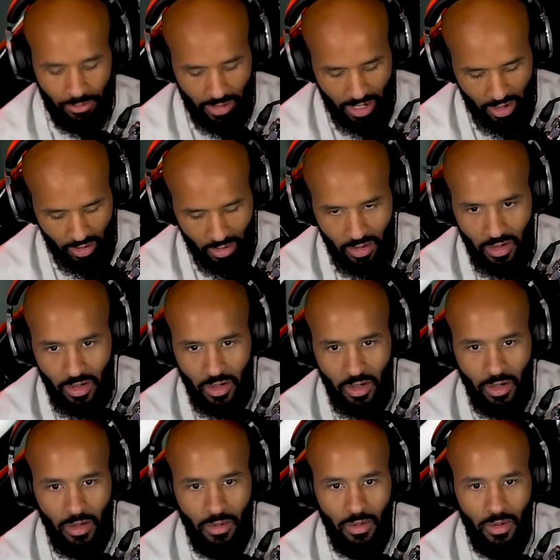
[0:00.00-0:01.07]
right here.
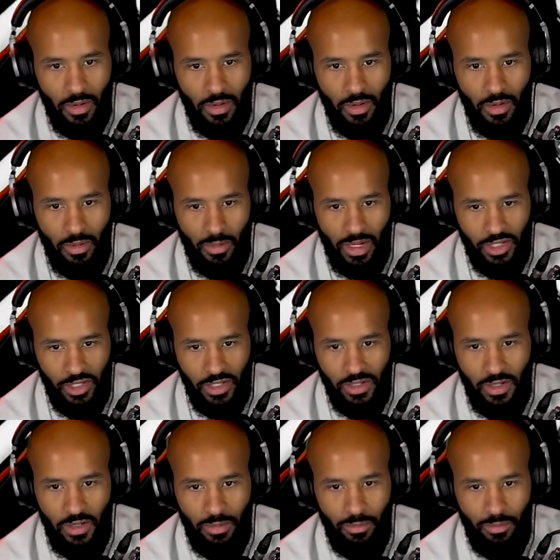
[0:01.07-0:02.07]
Watch this.